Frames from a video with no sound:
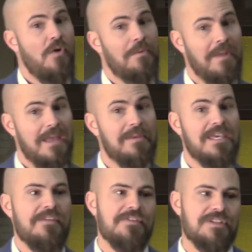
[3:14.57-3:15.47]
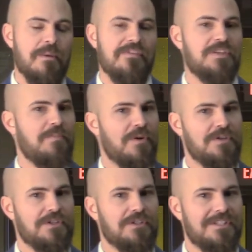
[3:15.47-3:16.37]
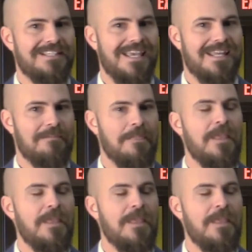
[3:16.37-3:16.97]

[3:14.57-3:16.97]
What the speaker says: or maybe even some of his personal sin,